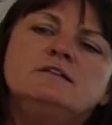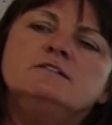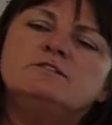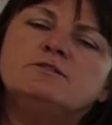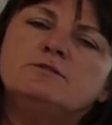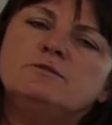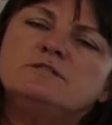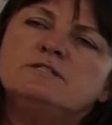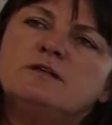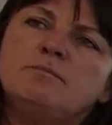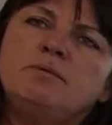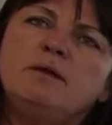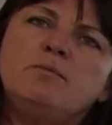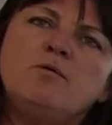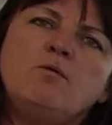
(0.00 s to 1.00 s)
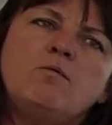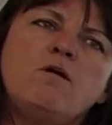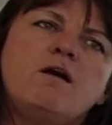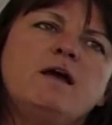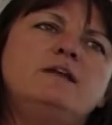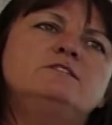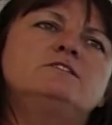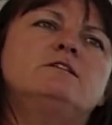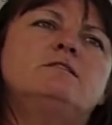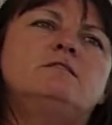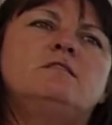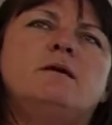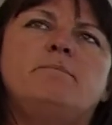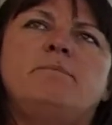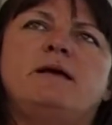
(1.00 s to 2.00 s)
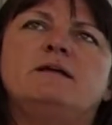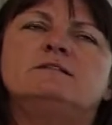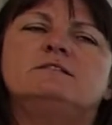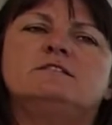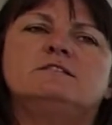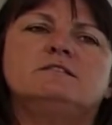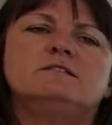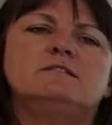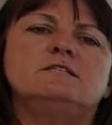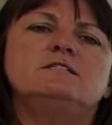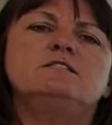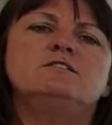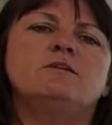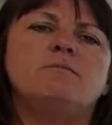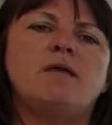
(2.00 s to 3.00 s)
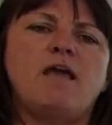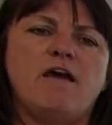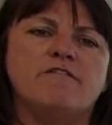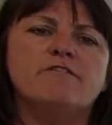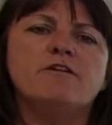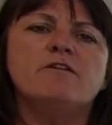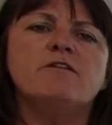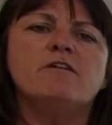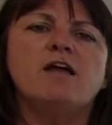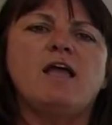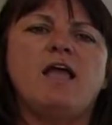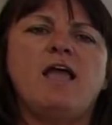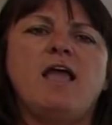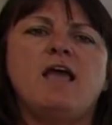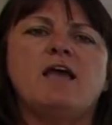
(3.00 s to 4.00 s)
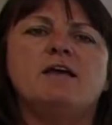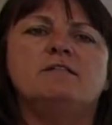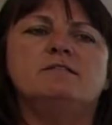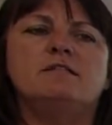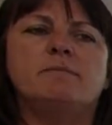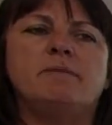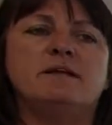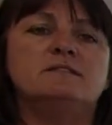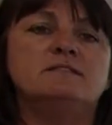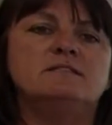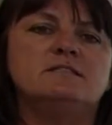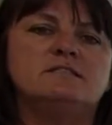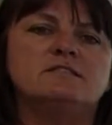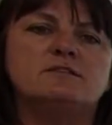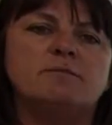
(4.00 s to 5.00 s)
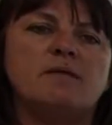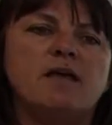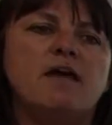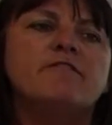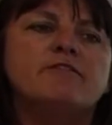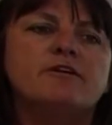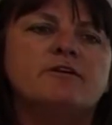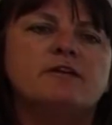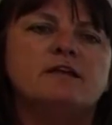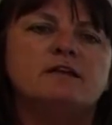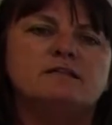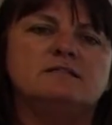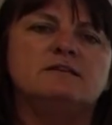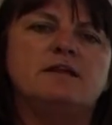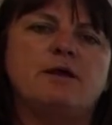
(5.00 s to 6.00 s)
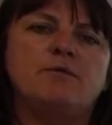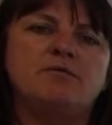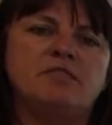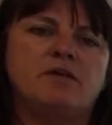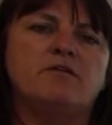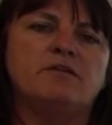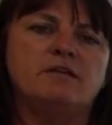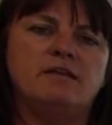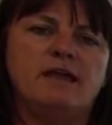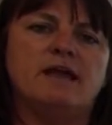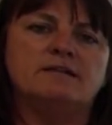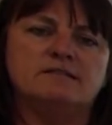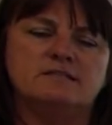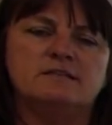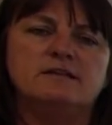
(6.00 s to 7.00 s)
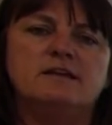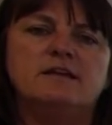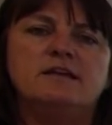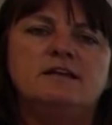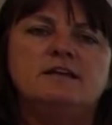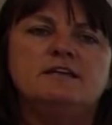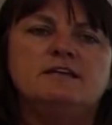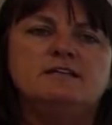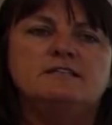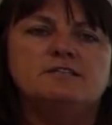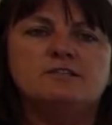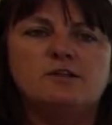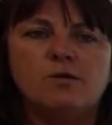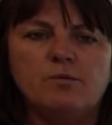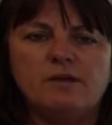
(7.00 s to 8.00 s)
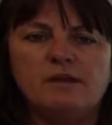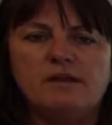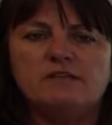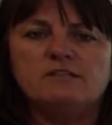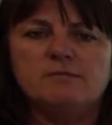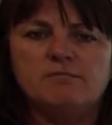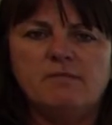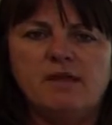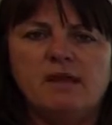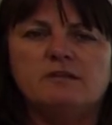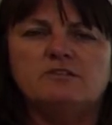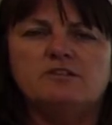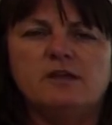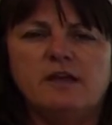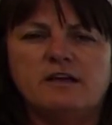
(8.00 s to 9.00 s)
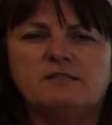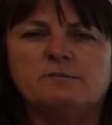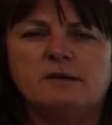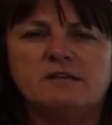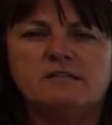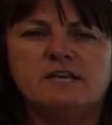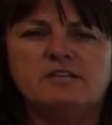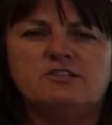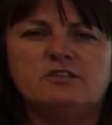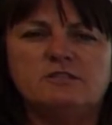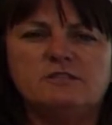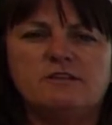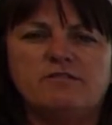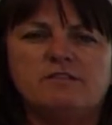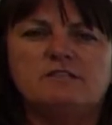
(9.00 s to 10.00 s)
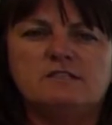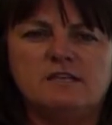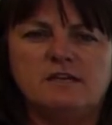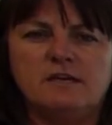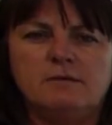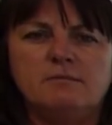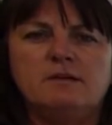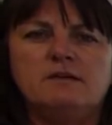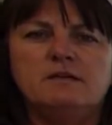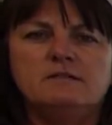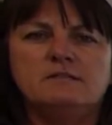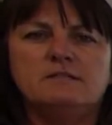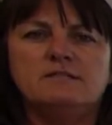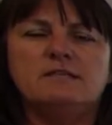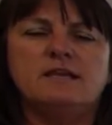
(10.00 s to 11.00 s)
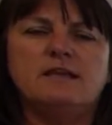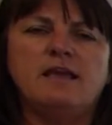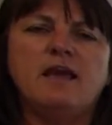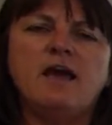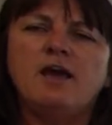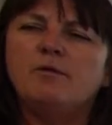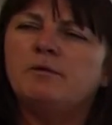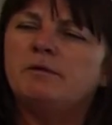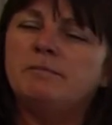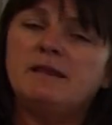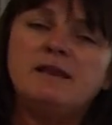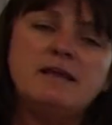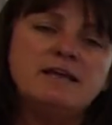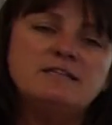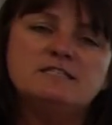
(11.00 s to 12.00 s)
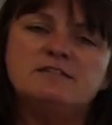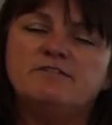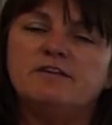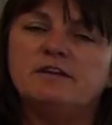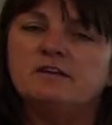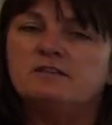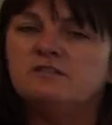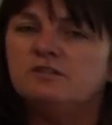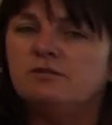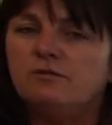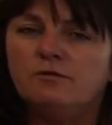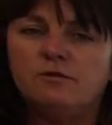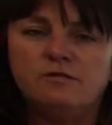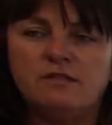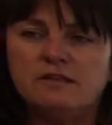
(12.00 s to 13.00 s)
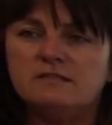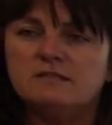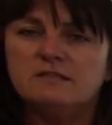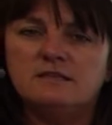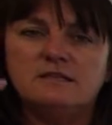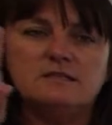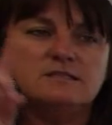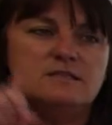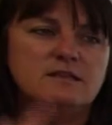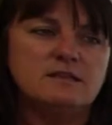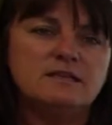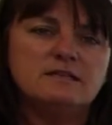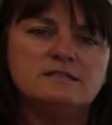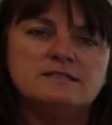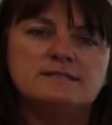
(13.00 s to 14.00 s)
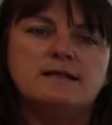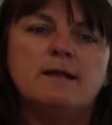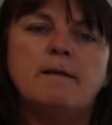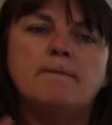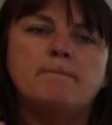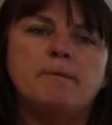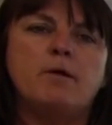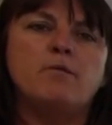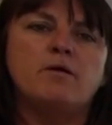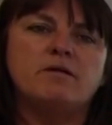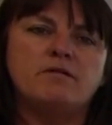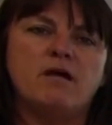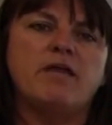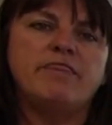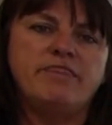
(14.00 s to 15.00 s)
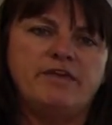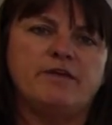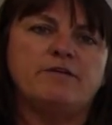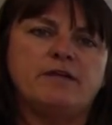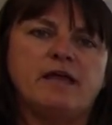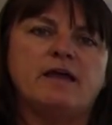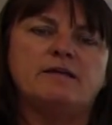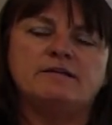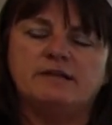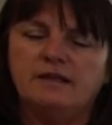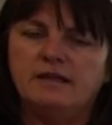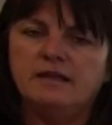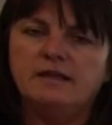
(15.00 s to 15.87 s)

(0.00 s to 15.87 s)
So some people want the best system ever, and the best system ever isn't out there yet. So we need to manage the expectations of the team to say, yeah, it would be nice if it could do this, this, and this, but we're not there yet.